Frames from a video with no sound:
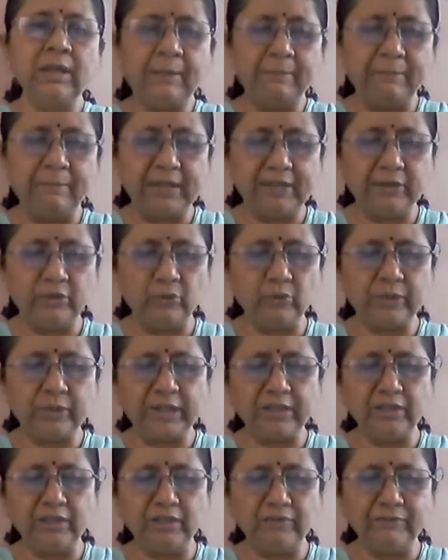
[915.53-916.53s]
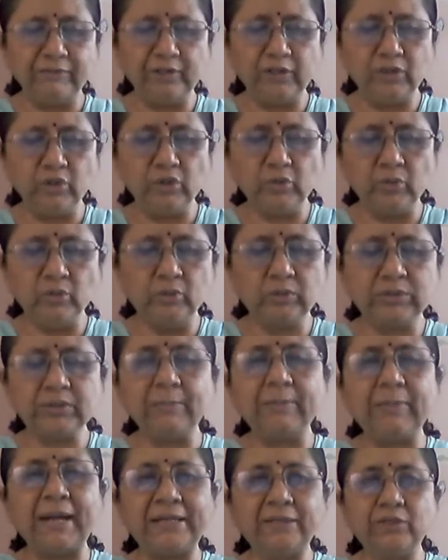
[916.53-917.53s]
but you can even use a
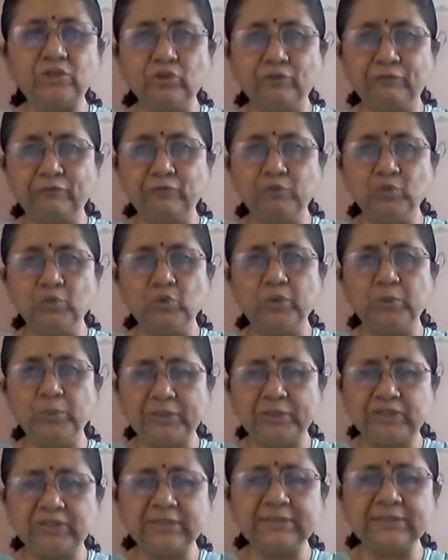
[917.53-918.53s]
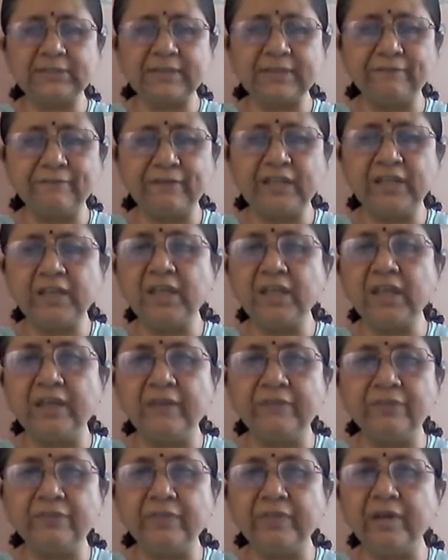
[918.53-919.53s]
bite of food which is given
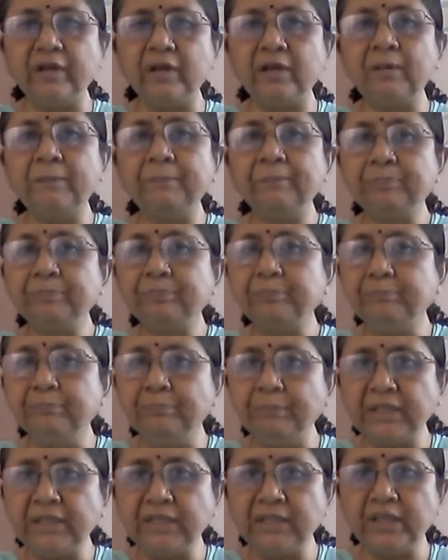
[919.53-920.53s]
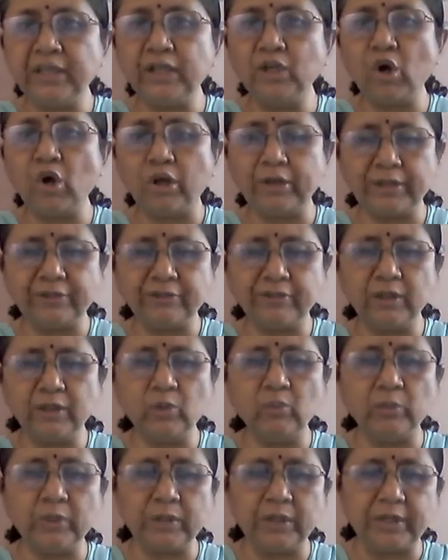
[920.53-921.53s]
in the meaning or in the
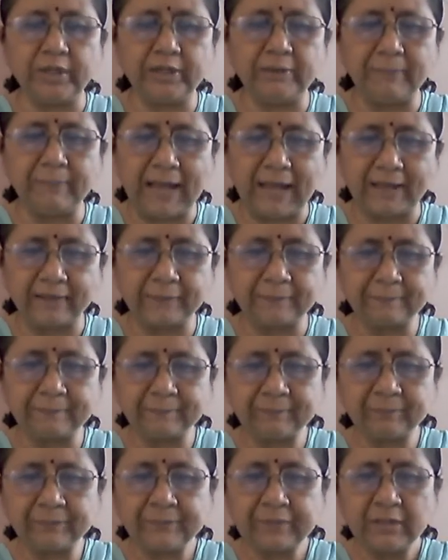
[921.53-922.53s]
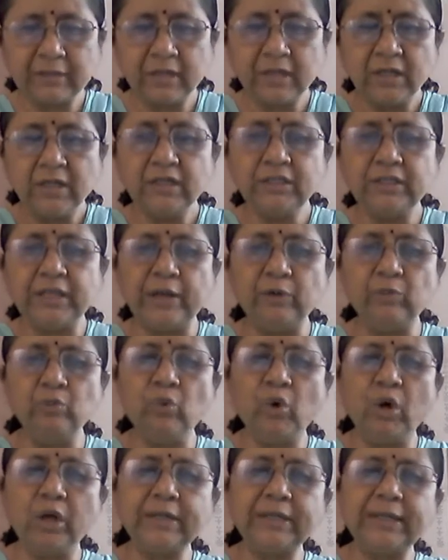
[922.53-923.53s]
word bank. Then
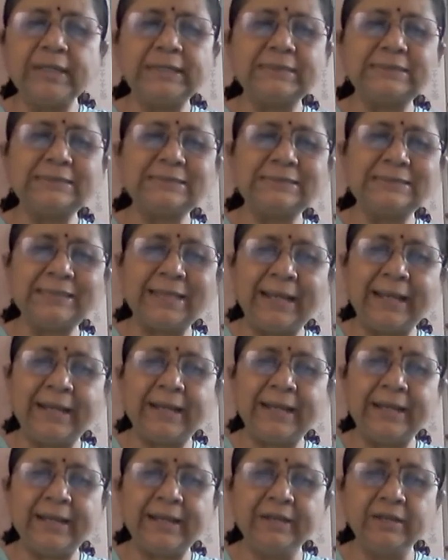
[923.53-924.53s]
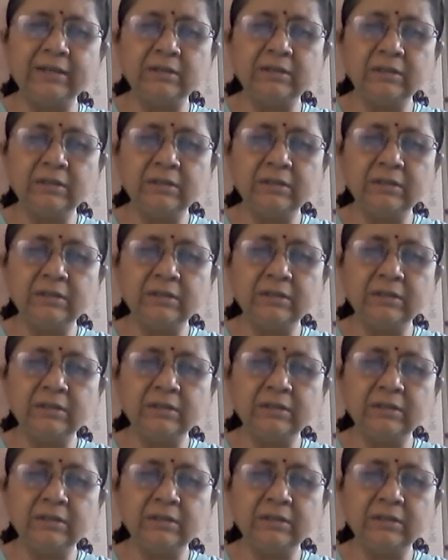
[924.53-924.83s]
what he said,